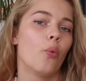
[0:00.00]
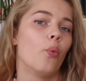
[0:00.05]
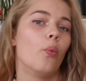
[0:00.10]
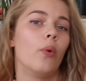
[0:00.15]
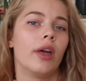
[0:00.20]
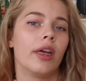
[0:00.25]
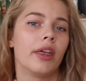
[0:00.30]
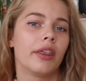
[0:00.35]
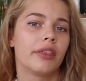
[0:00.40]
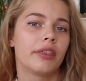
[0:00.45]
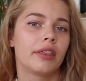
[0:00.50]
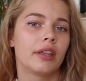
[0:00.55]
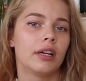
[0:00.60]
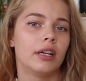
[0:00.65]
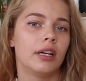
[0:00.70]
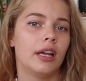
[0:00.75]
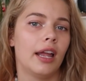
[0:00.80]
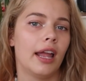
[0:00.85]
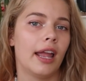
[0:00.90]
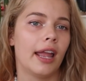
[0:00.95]
with
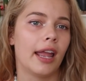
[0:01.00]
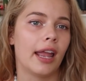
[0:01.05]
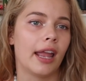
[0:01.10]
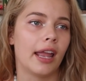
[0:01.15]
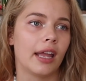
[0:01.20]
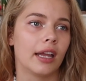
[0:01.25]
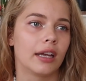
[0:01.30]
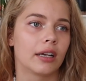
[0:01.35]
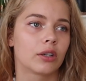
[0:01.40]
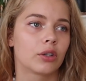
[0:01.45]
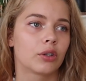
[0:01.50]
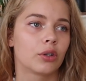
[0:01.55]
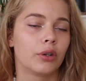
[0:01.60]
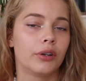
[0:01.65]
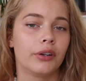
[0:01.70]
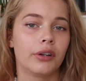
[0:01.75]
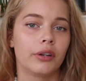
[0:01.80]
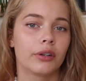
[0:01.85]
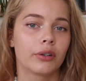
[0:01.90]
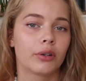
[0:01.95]
a
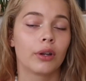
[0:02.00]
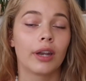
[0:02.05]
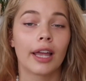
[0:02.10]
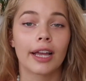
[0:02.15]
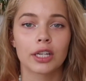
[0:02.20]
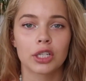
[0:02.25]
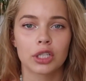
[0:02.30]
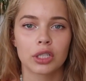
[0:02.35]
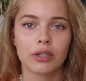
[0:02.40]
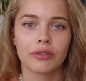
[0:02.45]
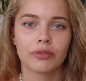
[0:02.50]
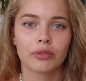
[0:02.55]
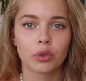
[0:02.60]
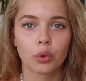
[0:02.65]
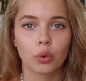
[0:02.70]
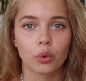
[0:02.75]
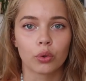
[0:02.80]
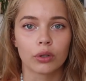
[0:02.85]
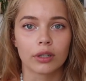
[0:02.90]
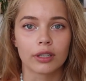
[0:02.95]
collection of
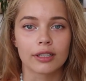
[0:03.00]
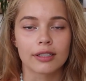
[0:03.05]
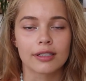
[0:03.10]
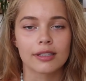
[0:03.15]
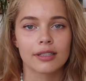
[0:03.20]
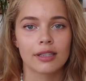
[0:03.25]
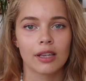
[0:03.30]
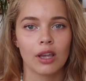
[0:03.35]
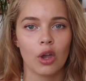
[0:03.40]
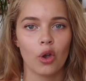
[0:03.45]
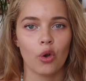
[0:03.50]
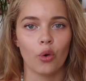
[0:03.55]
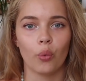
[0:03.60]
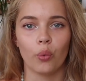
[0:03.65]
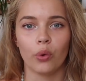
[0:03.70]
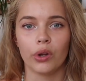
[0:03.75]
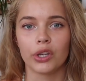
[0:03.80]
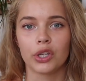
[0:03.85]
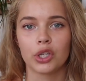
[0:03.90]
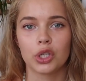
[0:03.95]
tools
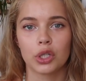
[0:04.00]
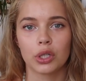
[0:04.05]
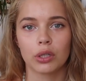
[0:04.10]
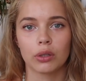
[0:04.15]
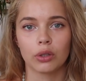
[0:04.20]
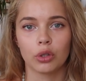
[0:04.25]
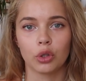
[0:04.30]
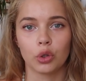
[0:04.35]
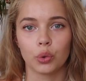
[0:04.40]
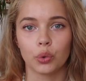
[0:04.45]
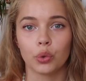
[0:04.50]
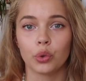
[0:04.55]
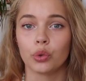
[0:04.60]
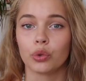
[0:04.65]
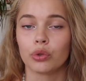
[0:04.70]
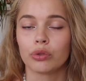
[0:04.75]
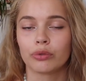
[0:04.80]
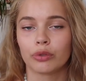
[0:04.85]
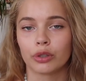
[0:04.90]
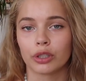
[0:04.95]
which you
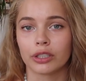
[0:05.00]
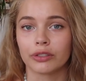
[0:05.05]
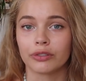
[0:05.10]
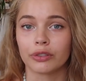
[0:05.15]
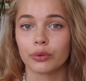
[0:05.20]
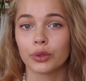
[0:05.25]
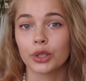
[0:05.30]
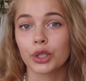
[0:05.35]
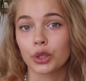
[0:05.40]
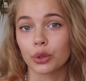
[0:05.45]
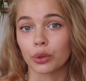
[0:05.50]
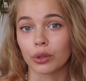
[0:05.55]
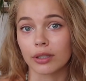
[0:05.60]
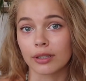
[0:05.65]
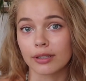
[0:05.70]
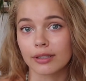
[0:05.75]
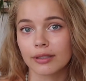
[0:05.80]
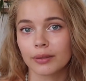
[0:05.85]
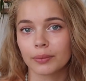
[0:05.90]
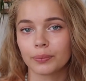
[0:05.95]
use for different
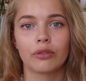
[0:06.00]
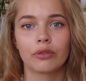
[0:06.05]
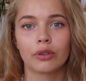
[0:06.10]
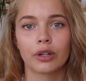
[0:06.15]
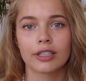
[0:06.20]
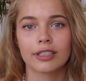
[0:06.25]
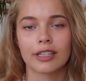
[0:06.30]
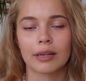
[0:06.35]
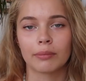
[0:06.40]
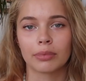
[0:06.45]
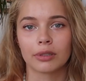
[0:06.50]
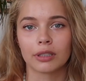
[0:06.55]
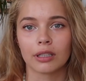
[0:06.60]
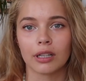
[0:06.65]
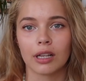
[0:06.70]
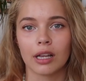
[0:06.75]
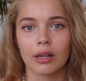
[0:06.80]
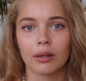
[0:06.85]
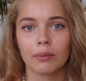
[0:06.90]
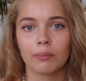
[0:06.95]
rituals. For
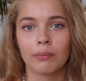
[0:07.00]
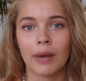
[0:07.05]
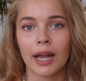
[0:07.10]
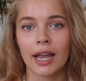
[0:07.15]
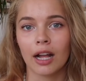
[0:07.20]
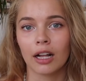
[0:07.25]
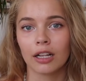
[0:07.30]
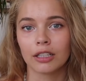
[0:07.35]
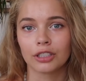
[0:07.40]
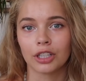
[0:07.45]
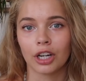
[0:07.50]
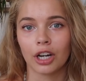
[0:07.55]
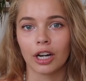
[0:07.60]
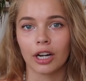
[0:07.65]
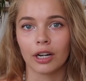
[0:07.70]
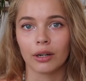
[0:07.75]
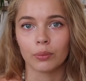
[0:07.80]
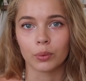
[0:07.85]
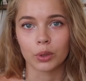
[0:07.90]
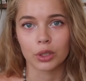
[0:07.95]
example, my
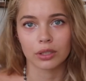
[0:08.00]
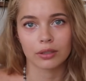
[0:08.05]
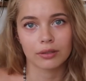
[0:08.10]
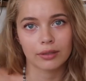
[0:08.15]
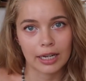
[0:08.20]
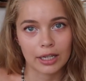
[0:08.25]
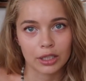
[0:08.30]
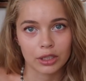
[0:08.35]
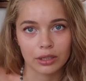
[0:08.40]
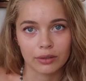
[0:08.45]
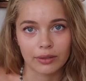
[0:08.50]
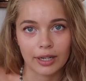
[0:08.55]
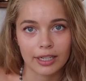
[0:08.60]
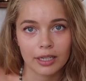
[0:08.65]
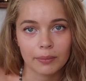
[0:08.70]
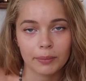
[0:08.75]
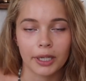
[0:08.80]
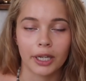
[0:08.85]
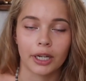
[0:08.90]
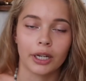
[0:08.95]
altar, which is actually right
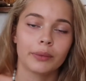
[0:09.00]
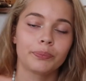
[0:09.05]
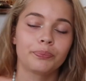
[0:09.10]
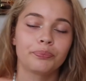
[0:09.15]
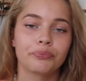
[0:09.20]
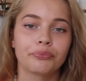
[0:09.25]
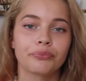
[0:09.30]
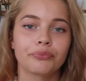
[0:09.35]
up here,